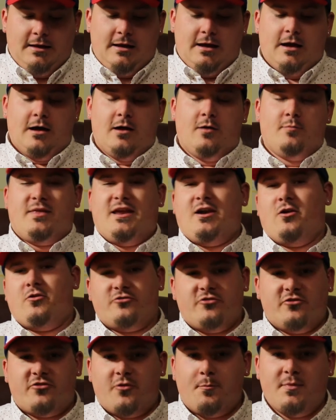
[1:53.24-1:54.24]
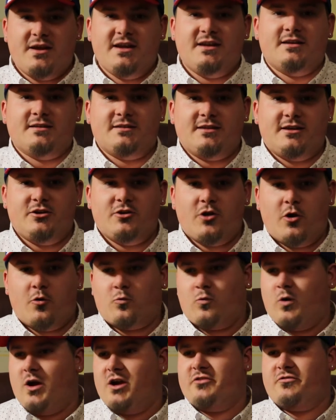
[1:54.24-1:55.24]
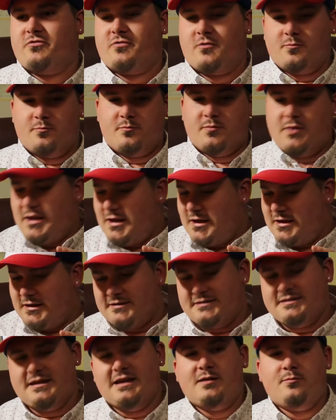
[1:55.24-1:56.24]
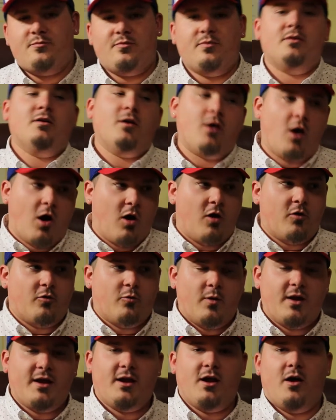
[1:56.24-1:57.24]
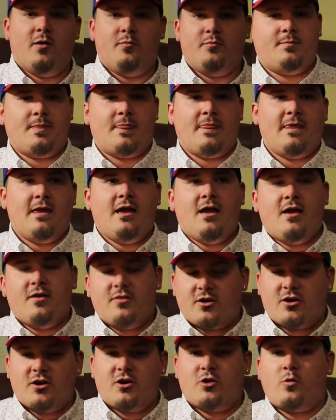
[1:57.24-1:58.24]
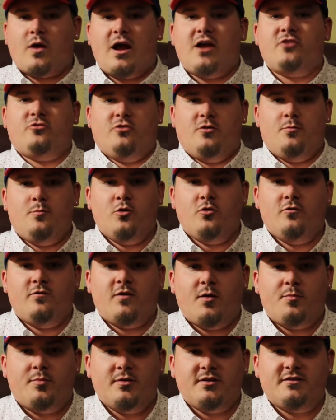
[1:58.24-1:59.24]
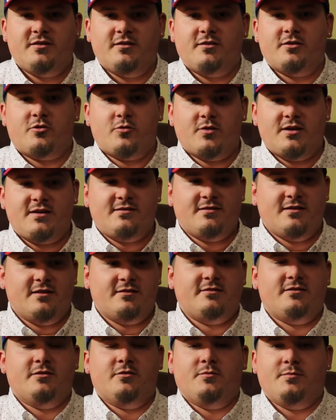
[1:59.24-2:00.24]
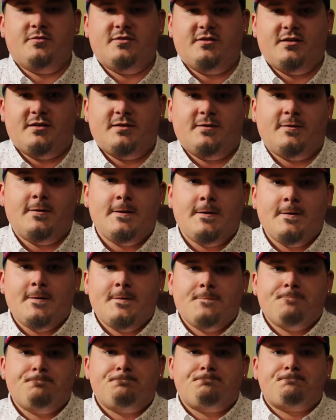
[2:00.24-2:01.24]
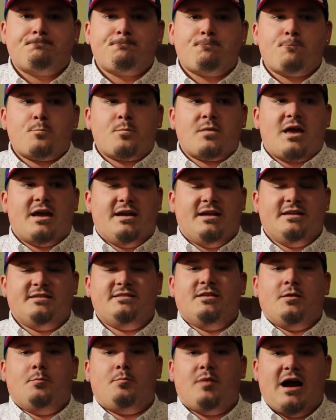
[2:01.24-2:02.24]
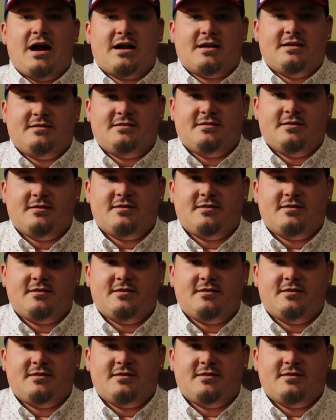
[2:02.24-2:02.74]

They don't just immediately, you know, rush from deep all the way up. They're going to gradually move up into the creek systems and into the pockets, of